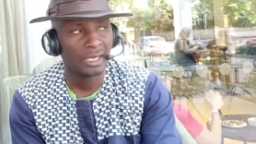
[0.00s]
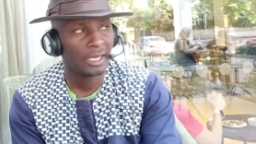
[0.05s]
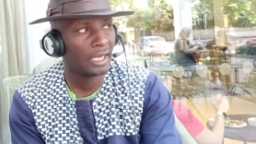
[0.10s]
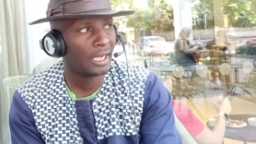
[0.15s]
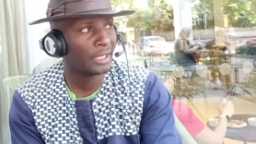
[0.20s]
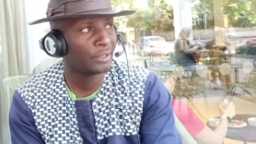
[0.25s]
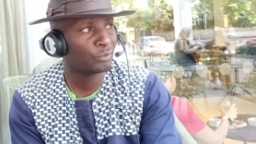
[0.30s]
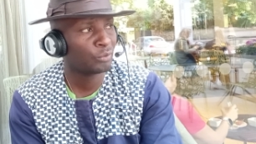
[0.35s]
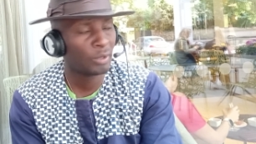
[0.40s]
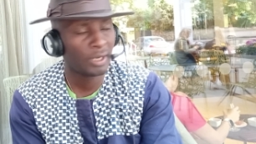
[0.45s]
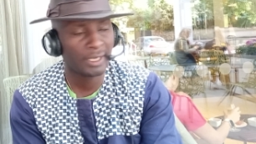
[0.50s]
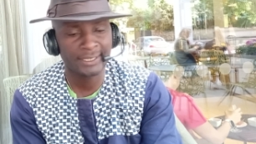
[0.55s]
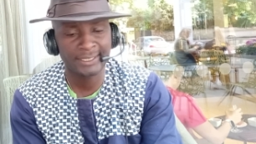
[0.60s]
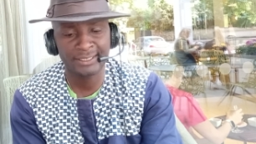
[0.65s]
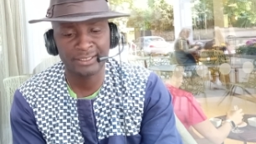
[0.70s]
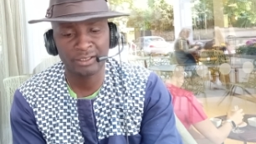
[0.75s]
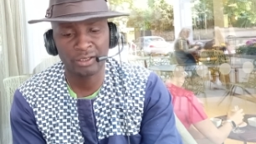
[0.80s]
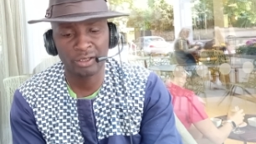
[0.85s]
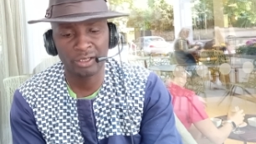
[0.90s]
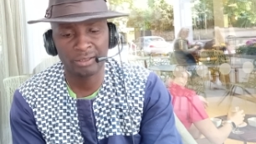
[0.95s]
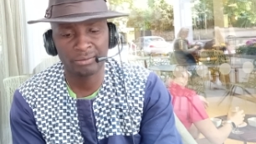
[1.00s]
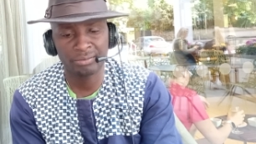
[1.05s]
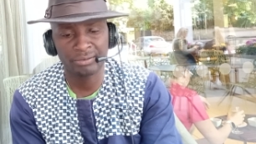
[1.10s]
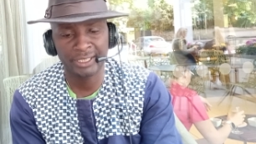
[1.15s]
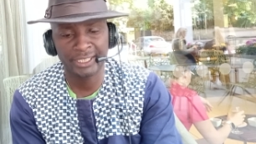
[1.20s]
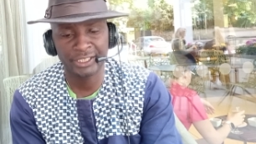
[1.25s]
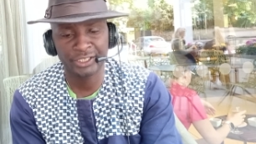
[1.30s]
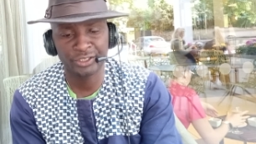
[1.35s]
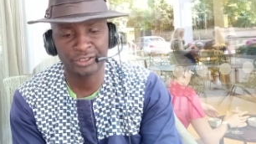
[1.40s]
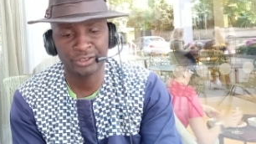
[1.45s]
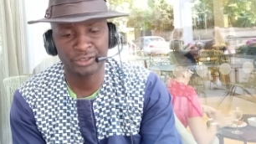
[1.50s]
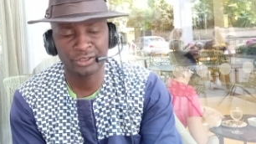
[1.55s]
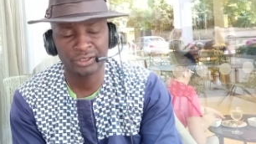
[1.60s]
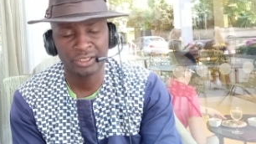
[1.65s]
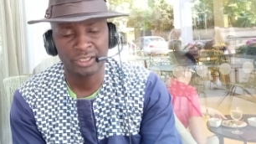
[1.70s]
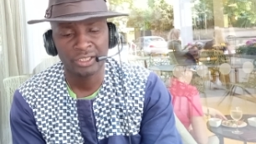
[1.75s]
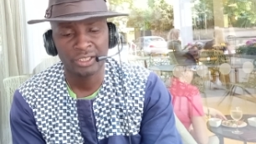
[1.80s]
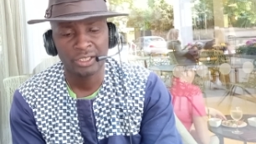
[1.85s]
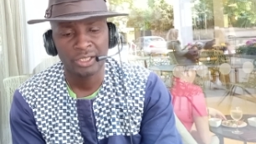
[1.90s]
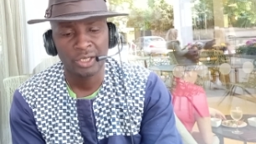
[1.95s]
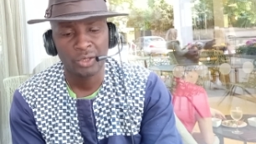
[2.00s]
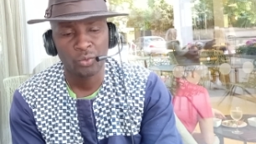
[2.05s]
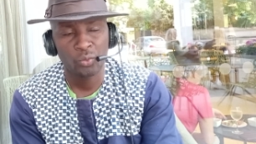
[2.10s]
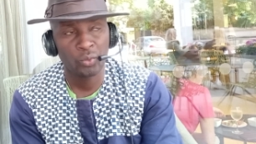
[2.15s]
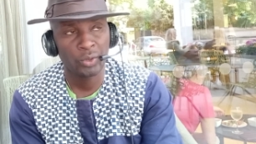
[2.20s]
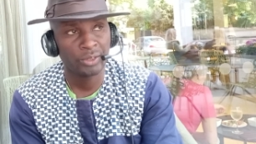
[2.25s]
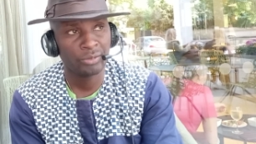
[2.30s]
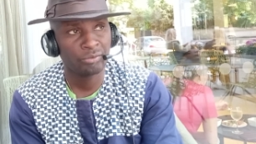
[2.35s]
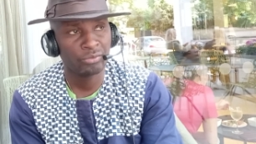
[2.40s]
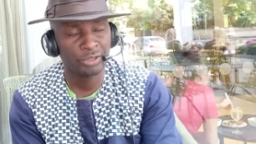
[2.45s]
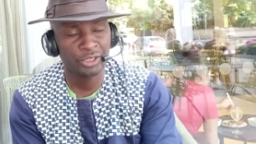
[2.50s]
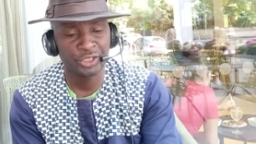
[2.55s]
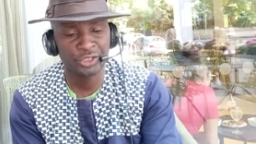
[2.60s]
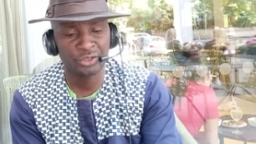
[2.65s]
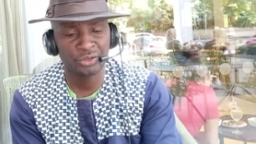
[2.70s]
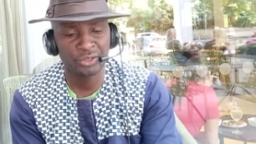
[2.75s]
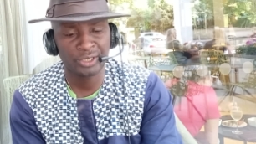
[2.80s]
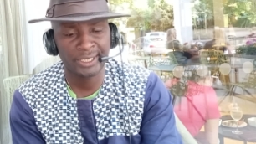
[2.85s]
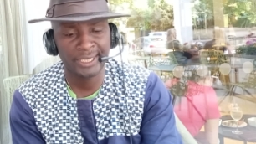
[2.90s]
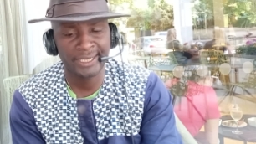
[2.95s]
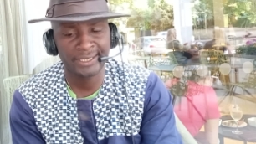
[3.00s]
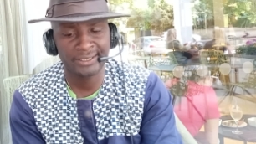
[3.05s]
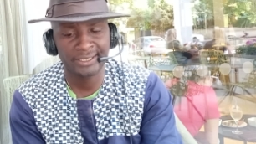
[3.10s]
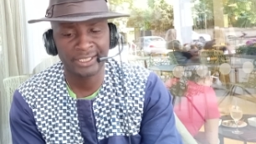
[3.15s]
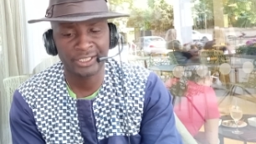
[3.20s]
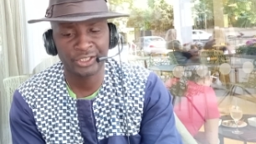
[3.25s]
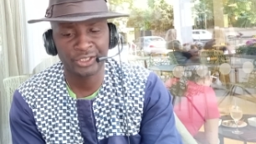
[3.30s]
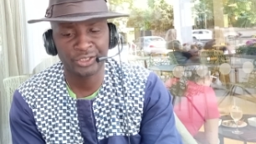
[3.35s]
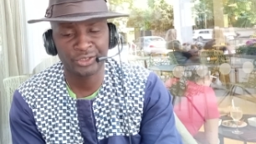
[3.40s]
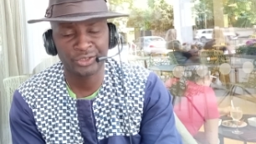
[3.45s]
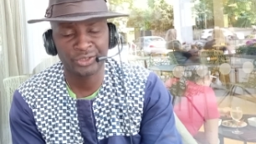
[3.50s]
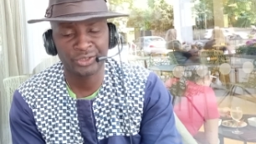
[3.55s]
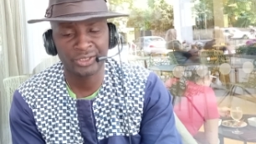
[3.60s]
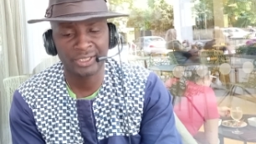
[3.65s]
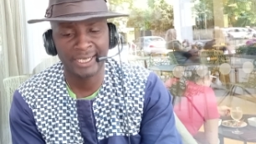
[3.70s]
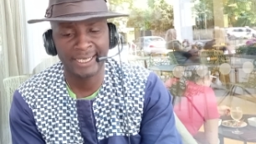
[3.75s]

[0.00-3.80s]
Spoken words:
and works in collaboration with regional organizations